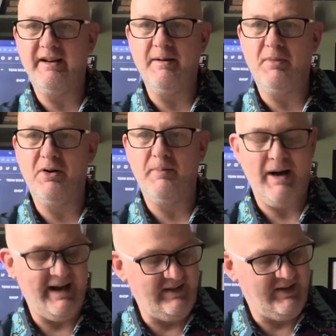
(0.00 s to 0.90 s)
and more
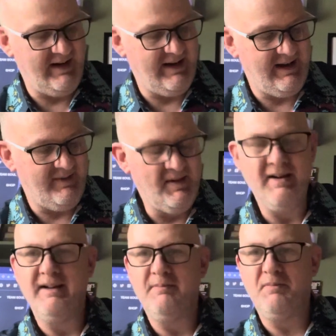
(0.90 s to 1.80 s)
painting and
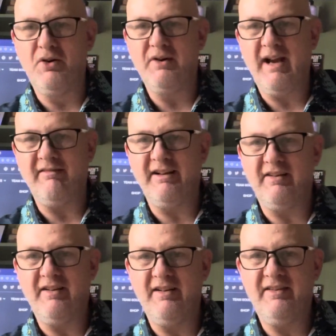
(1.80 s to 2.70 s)
more
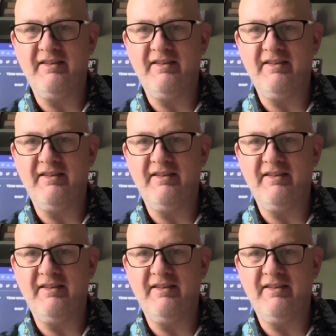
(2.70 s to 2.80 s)
characters.